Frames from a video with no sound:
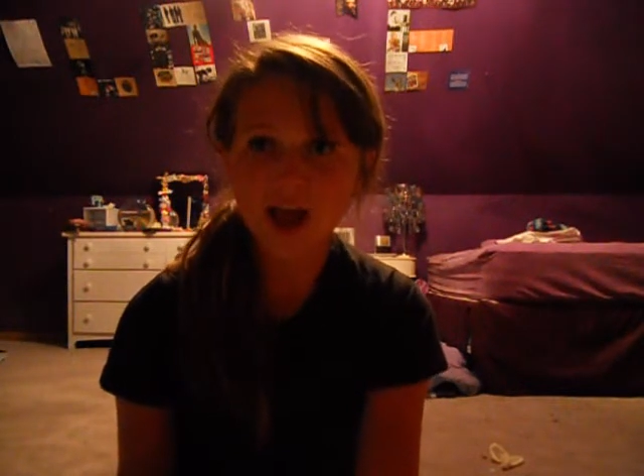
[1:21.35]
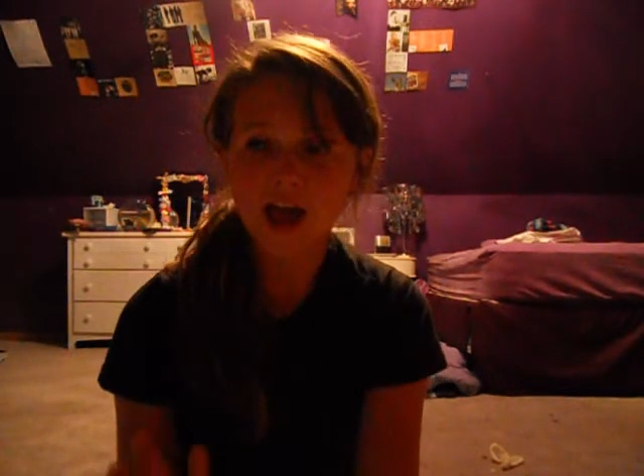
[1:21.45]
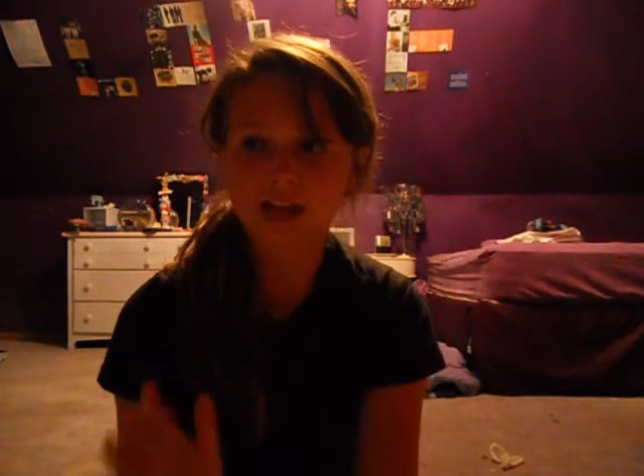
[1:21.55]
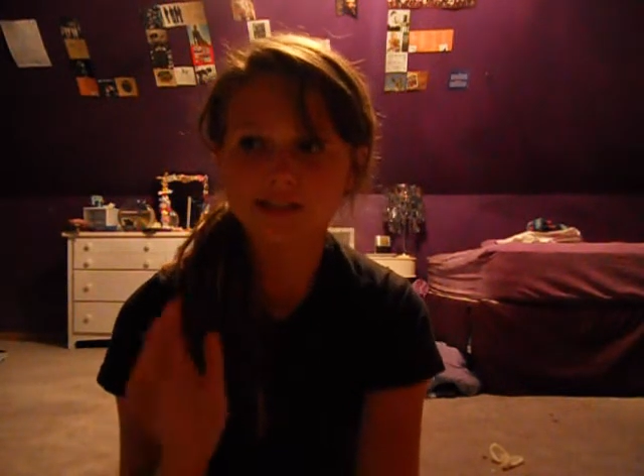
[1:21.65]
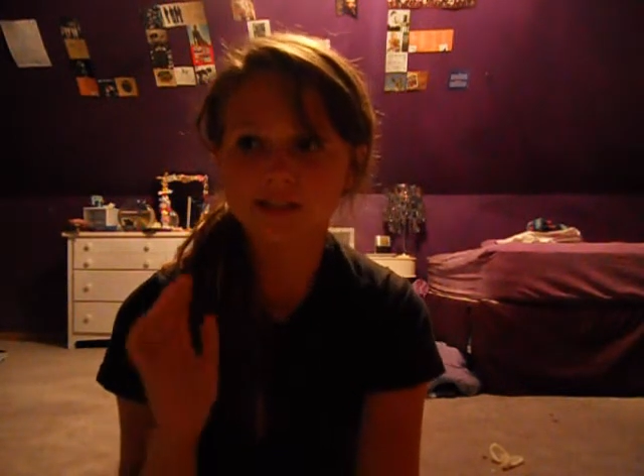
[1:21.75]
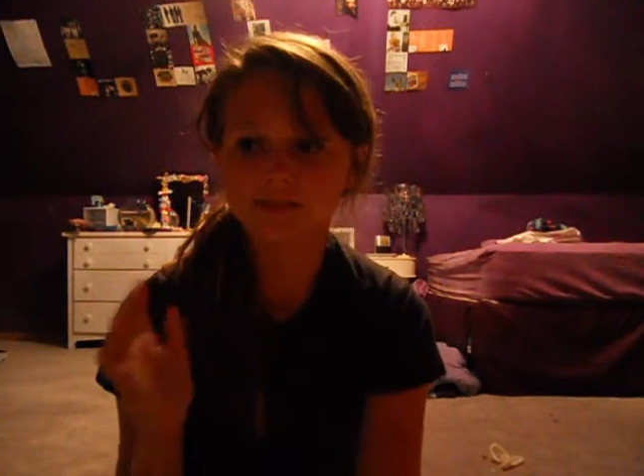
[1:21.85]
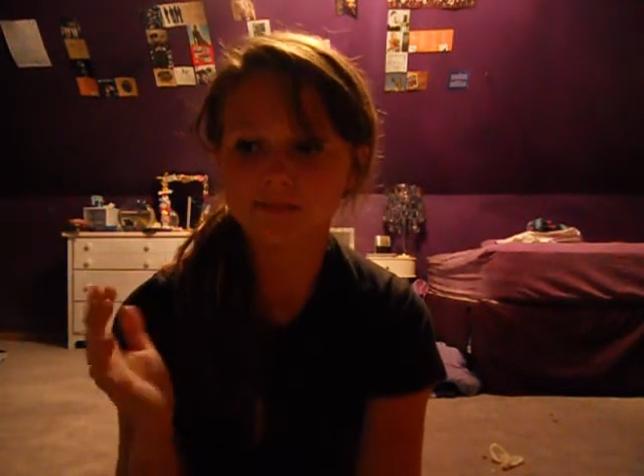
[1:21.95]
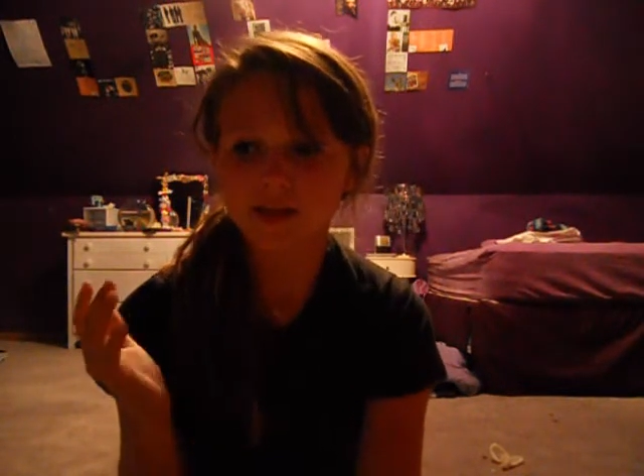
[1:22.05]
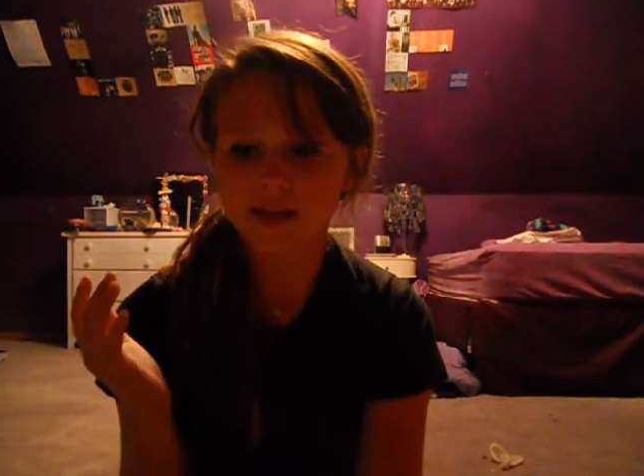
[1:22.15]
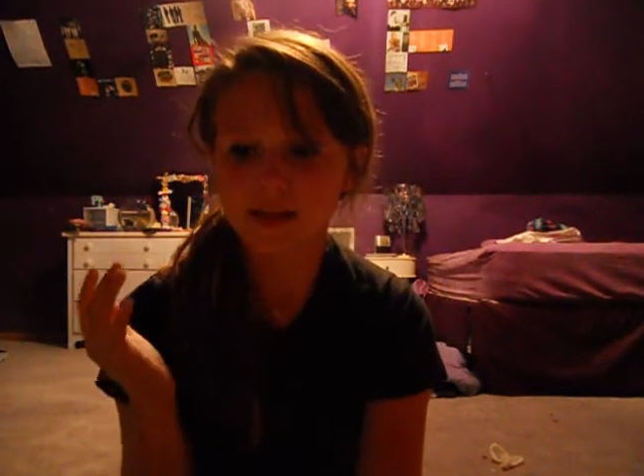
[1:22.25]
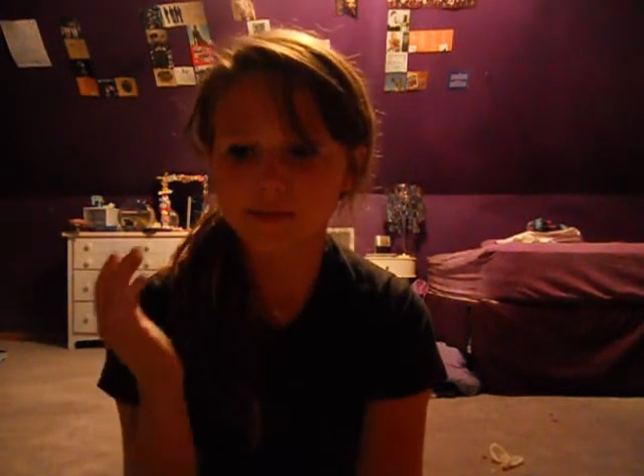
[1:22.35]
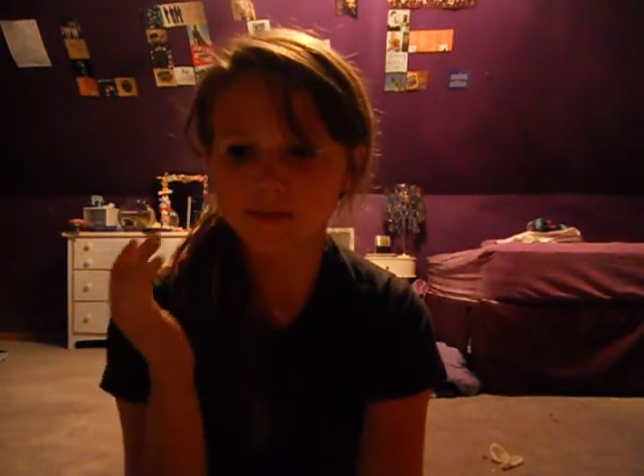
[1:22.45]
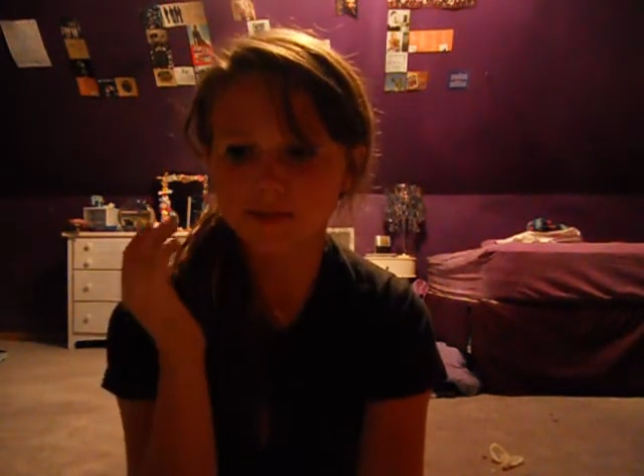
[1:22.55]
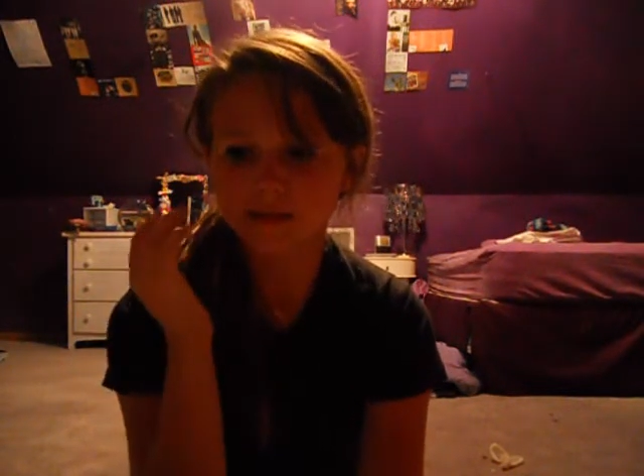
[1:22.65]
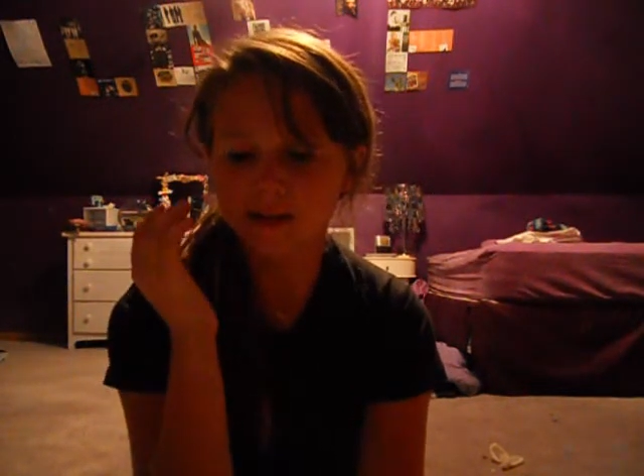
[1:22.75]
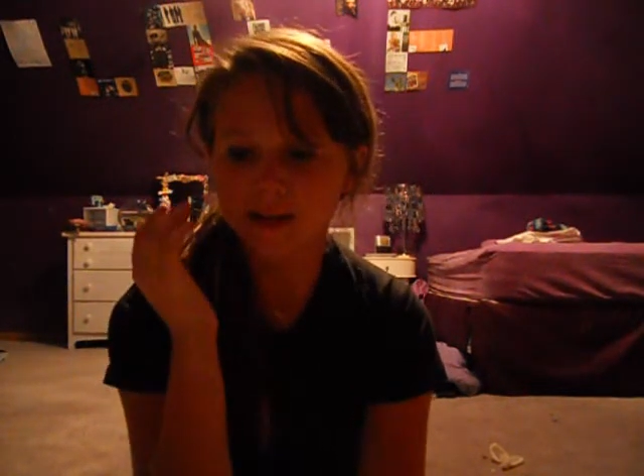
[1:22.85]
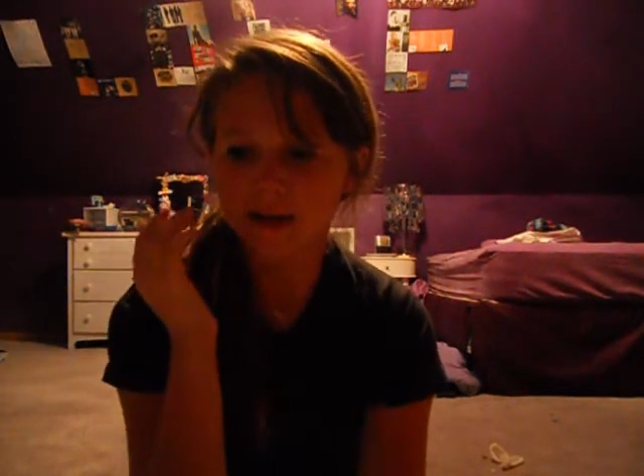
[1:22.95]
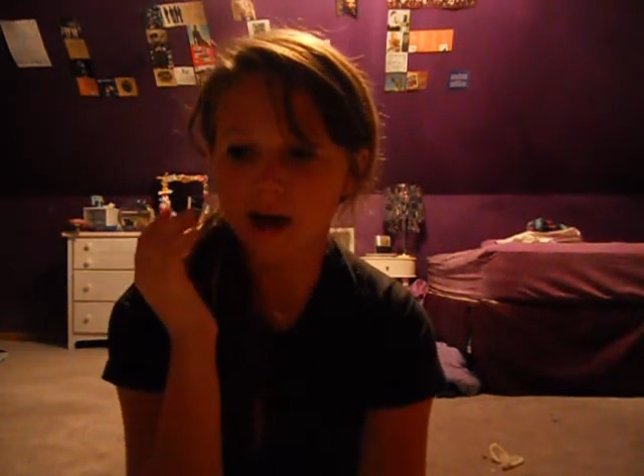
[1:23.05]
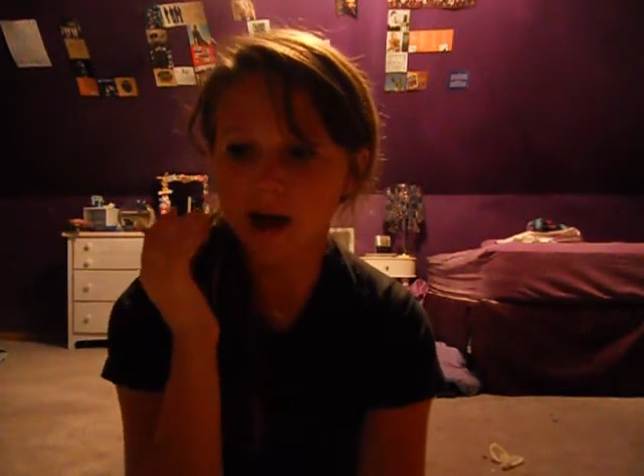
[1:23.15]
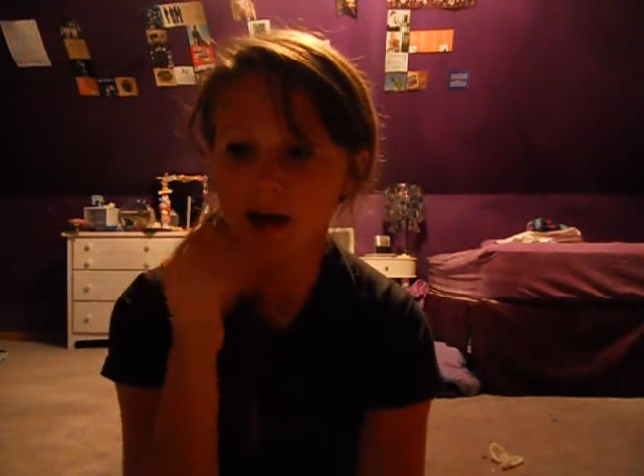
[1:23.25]
And just being able, like,
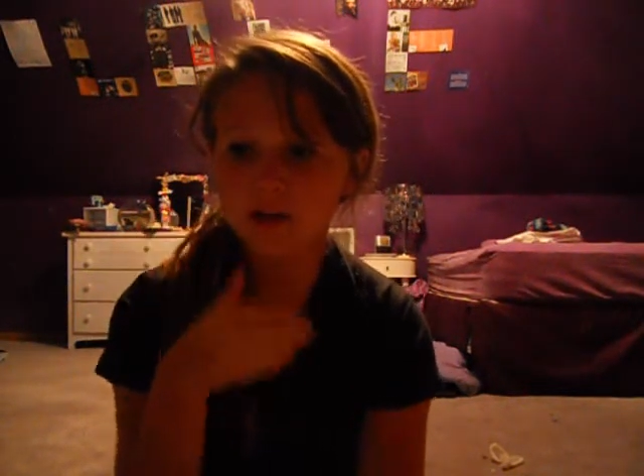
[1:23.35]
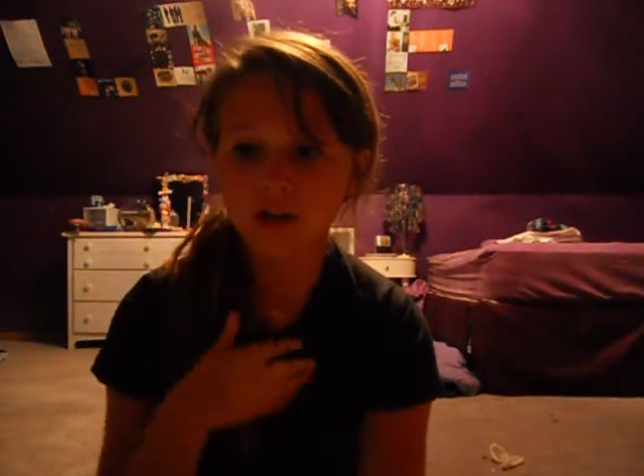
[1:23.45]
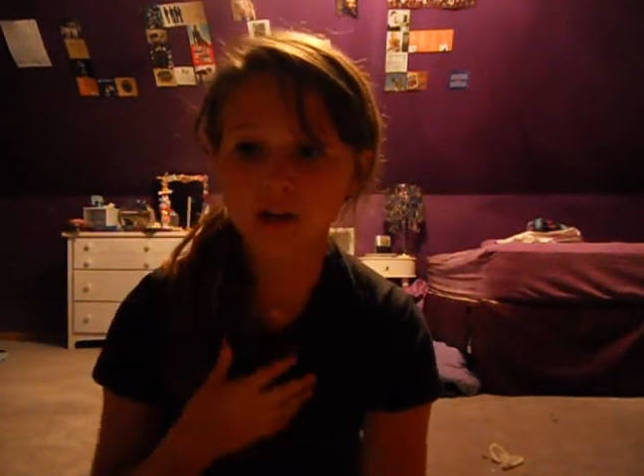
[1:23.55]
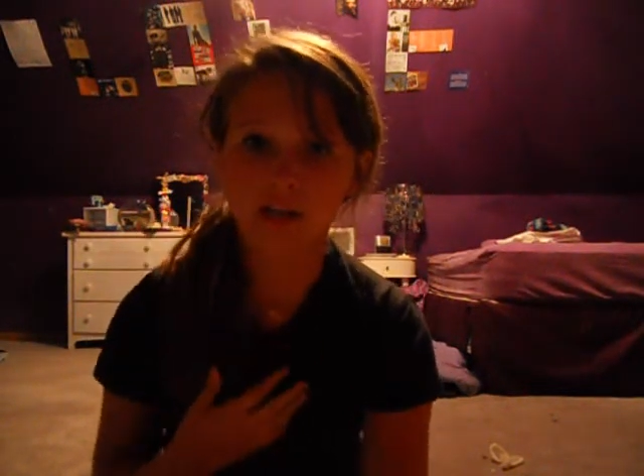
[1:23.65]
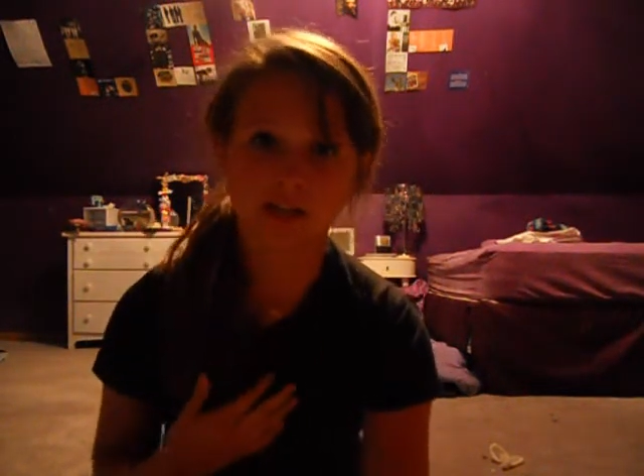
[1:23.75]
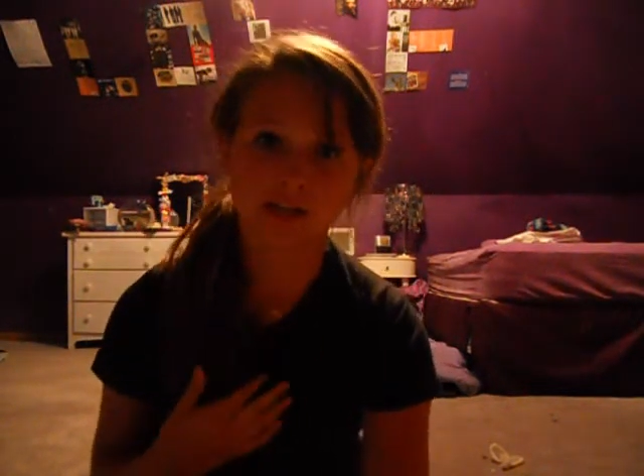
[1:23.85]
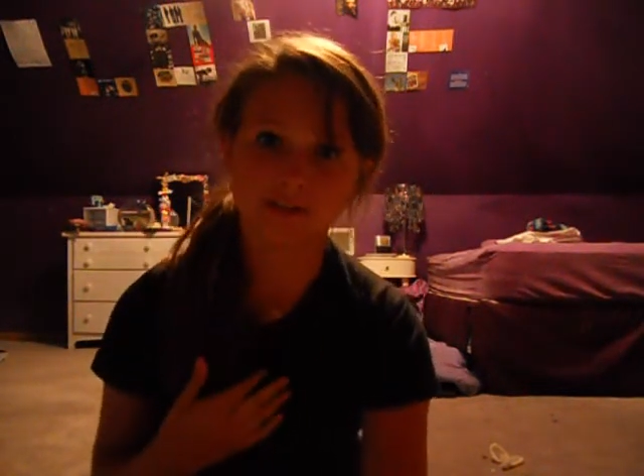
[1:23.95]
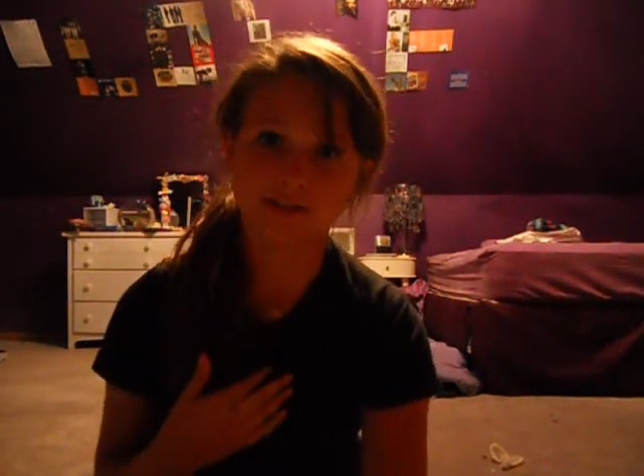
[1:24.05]
I couldn't handle